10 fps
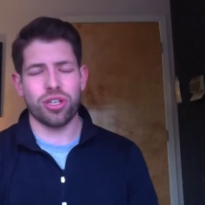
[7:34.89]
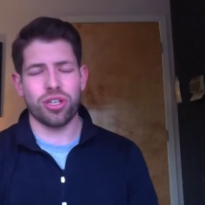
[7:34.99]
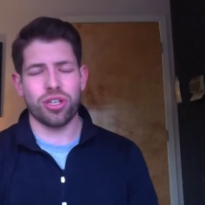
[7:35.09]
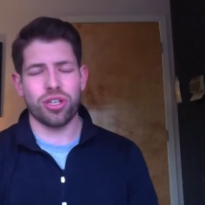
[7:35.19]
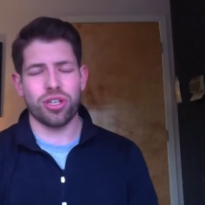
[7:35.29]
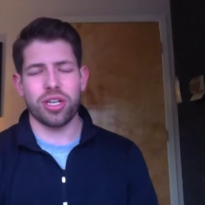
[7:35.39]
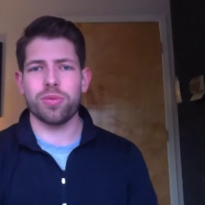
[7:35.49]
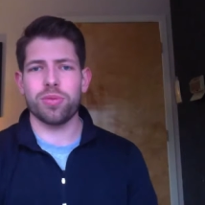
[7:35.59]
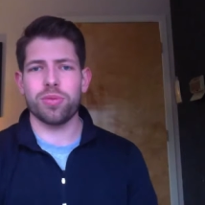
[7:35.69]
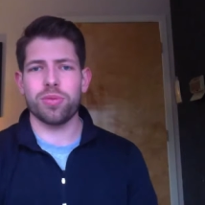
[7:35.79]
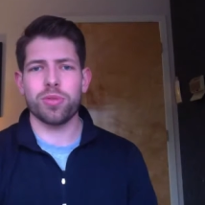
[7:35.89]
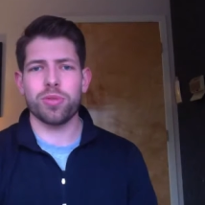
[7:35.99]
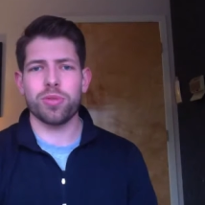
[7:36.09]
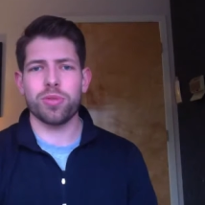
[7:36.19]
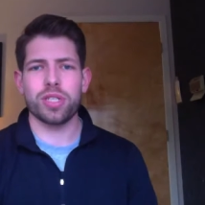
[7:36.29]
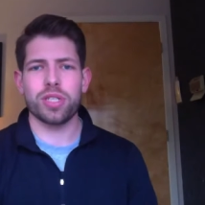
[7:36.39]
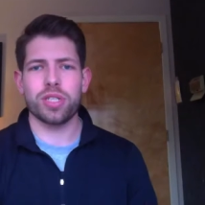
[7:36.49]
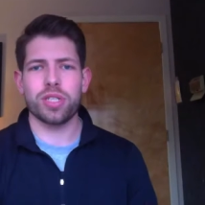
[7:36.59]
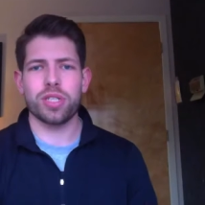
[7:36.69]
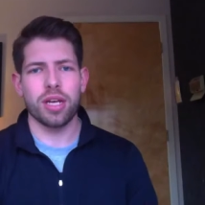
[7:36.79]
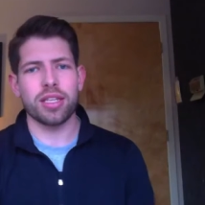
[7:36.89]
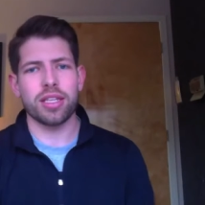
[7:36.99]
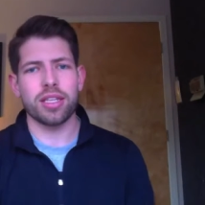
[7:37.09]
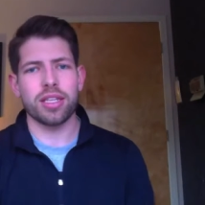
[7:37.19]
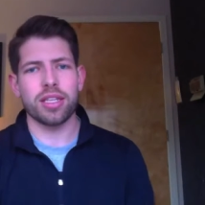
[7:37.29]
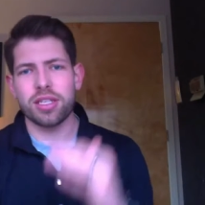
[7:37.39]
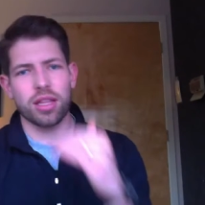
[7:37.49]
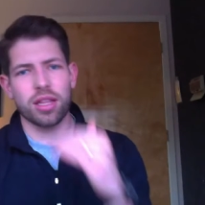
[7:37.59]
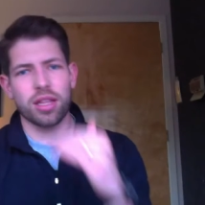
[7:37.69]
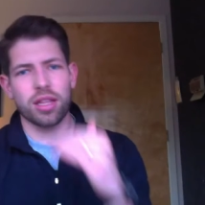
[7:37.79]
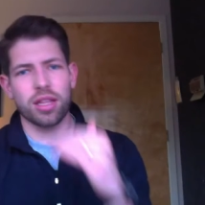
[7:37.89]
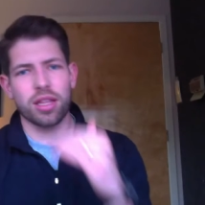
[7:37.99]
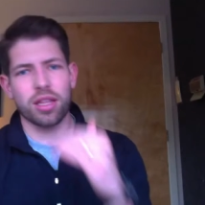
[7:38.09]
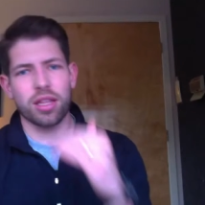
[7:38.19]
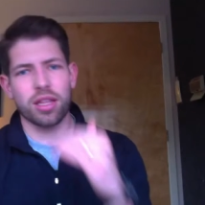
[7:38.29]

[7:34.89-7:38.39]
Make sure the music is at least at a level where people can sing.